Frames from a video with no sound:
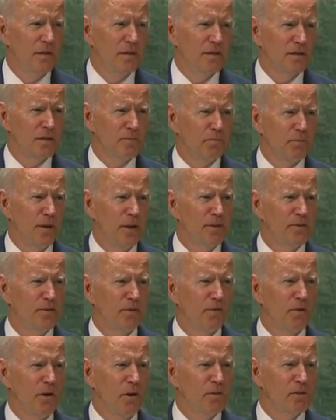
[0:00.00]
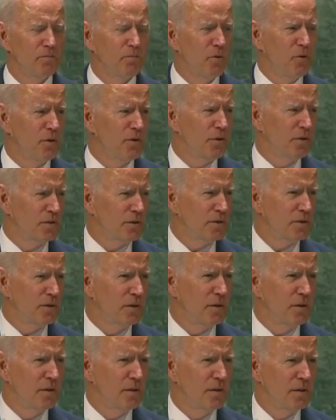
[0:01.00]
spreads across borders,
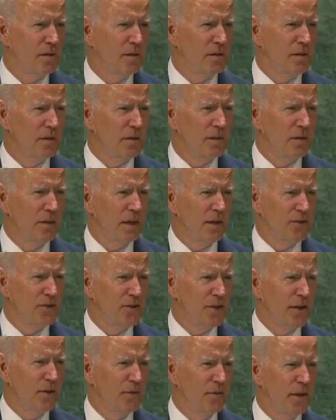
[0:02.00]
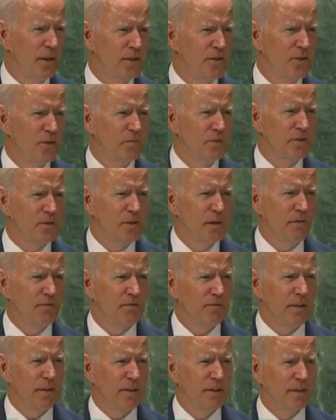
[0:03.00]
and generates human
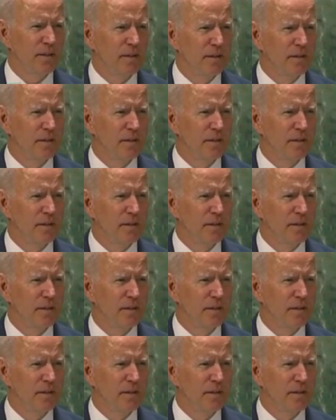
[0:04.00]
suffering,